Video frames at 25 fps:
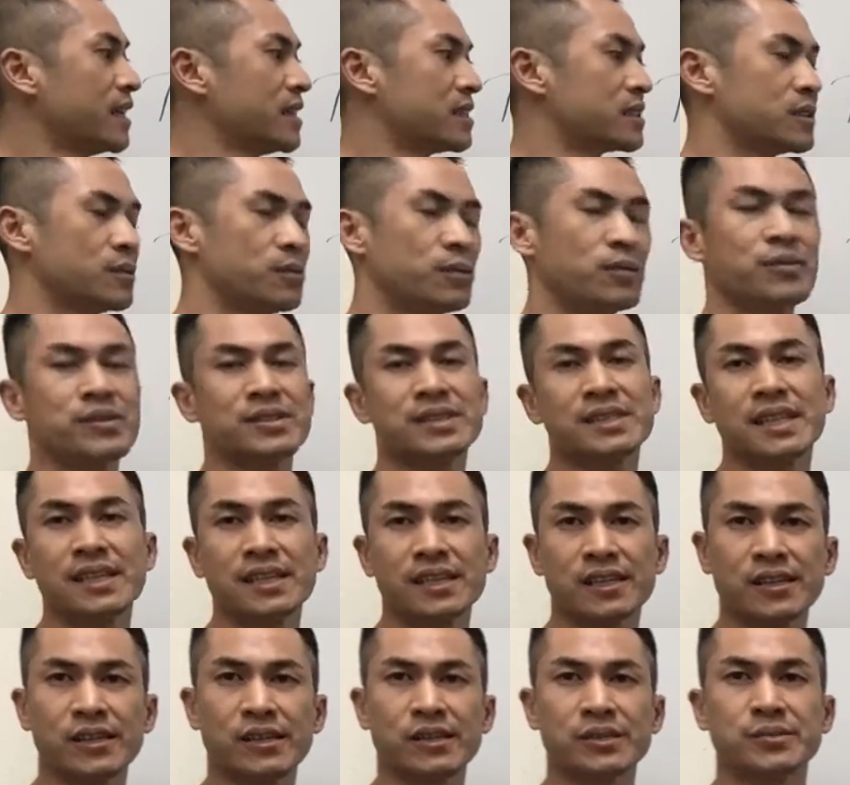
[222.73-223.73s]
So when we
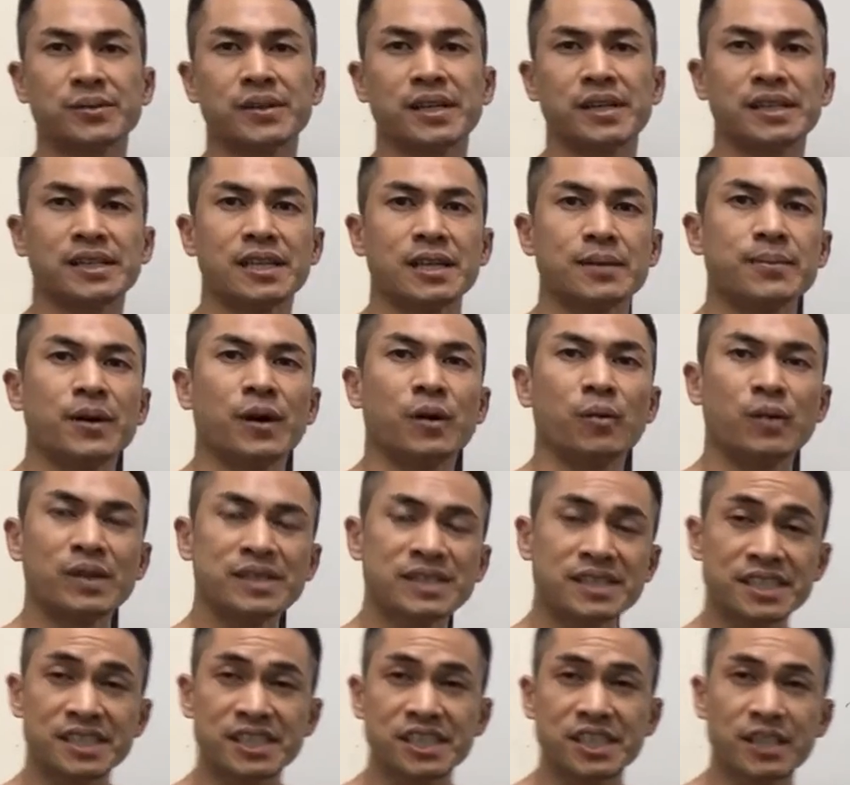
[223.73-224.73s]
set goals, we got to think about
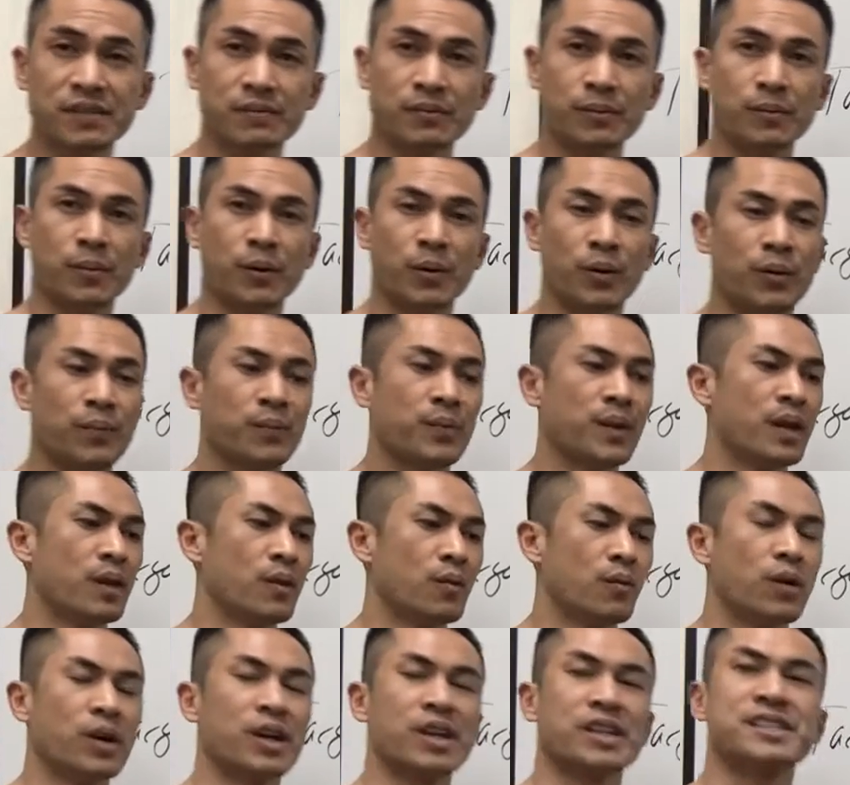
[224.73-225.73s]
what's achievable,
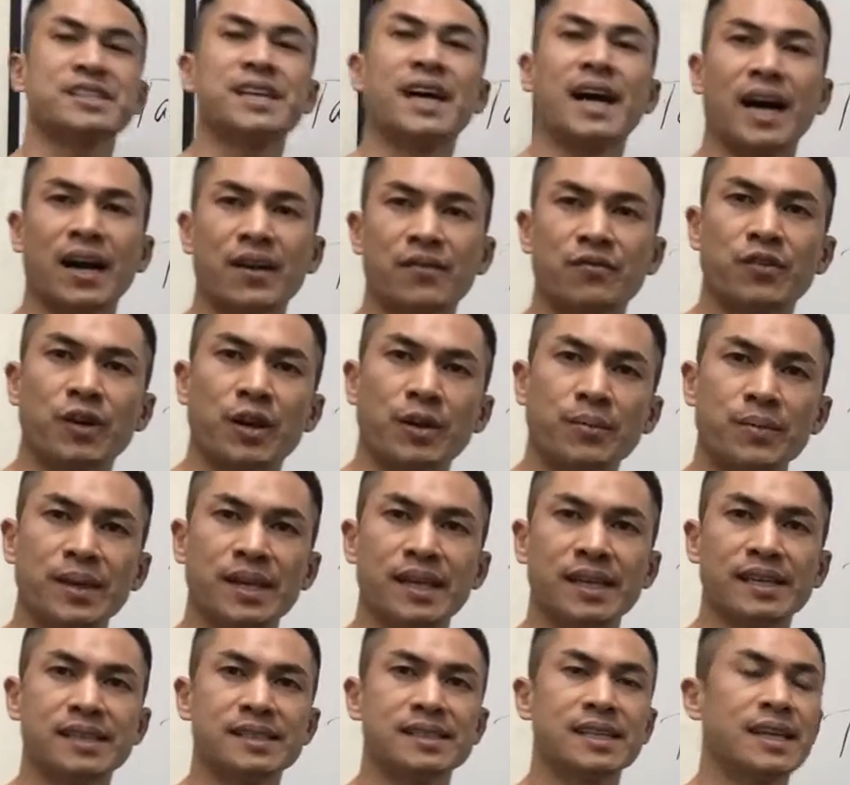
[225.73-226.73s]
what our time frame
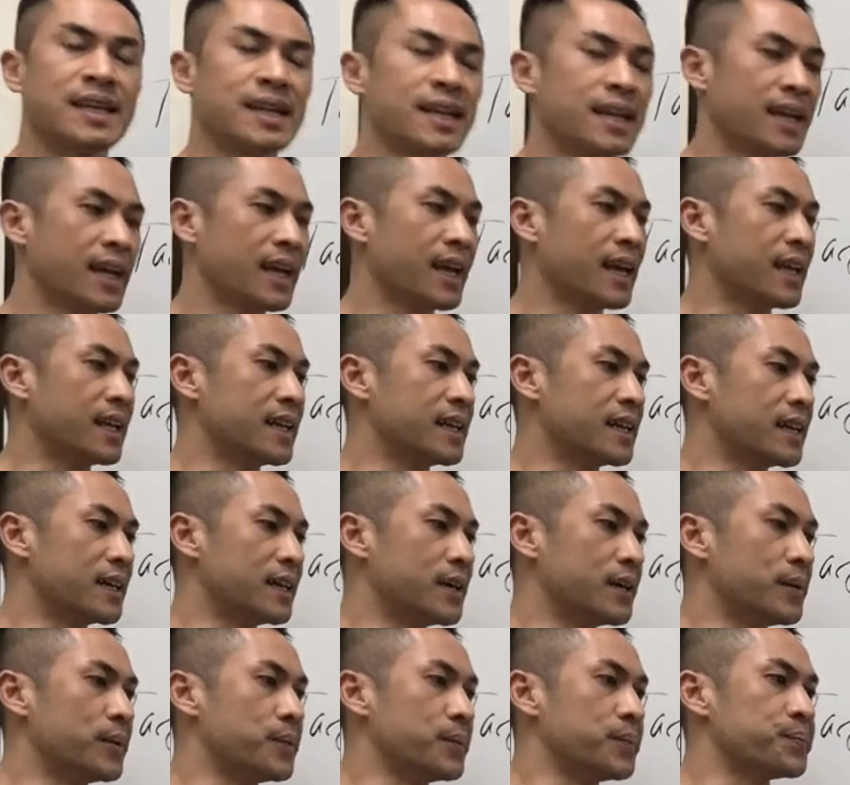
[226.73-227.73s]
is, and
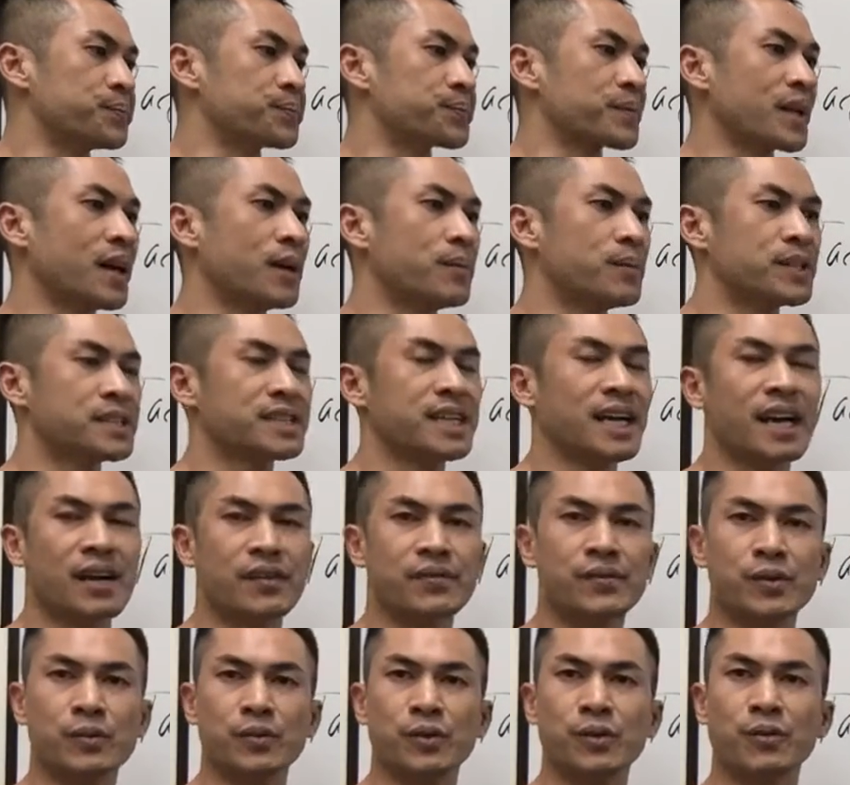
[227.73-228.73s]
how much
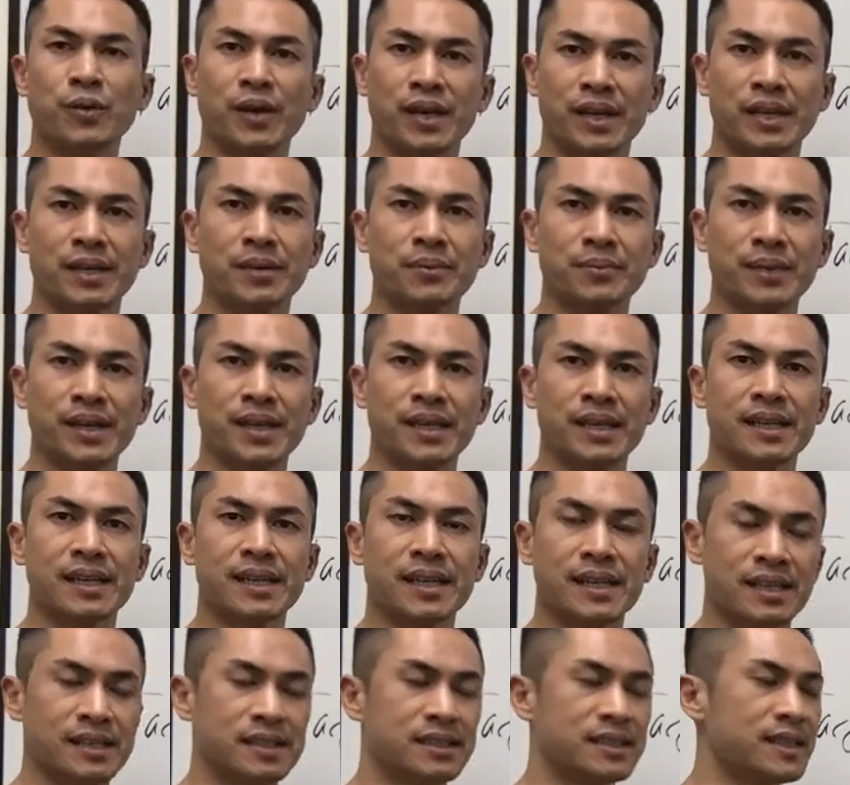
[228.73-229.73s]
effort we want to commit
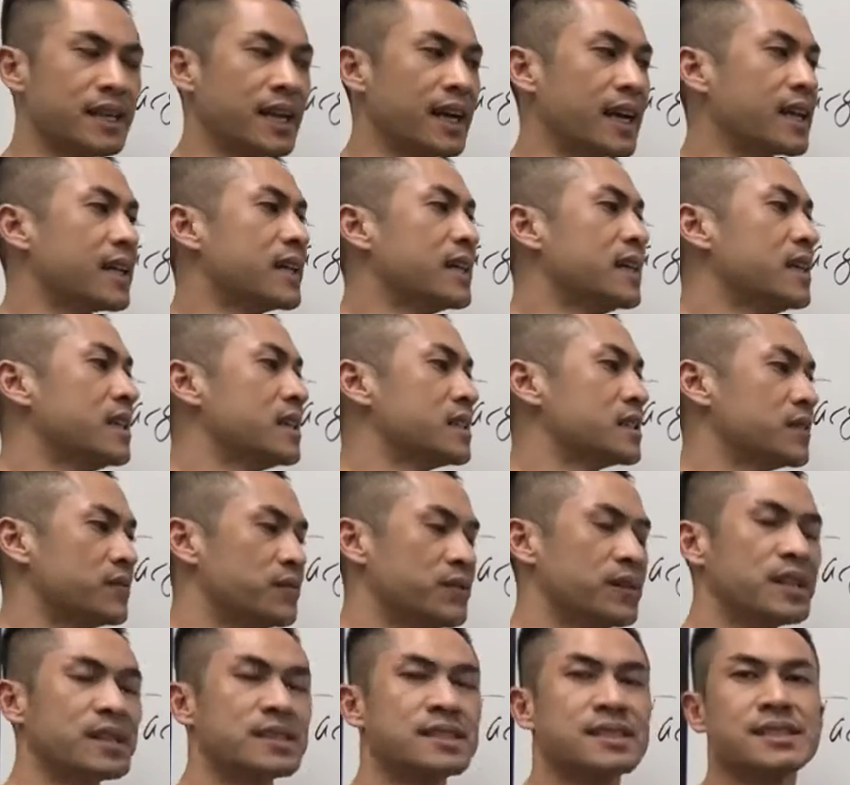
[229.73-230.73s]
into that. So
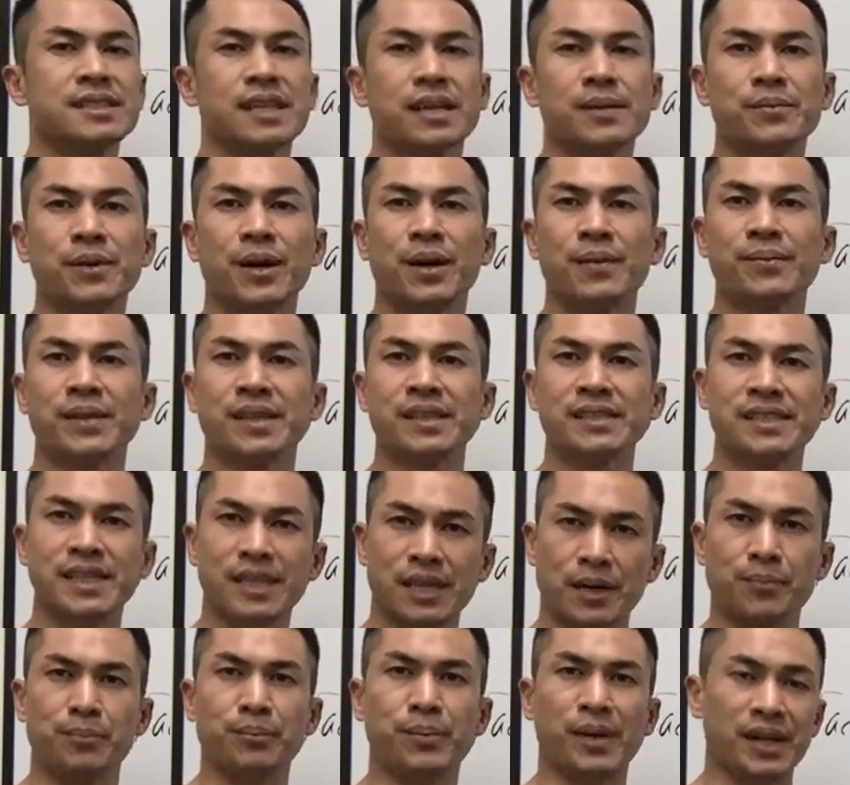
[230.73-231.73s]
for this example, I'm going to
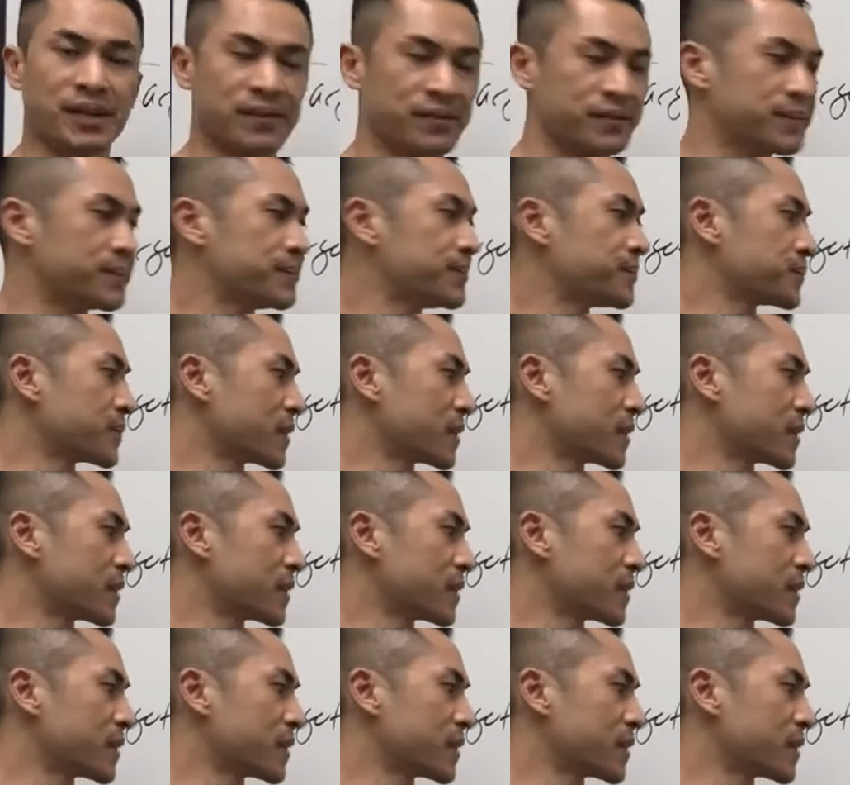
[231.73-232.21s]
take a month.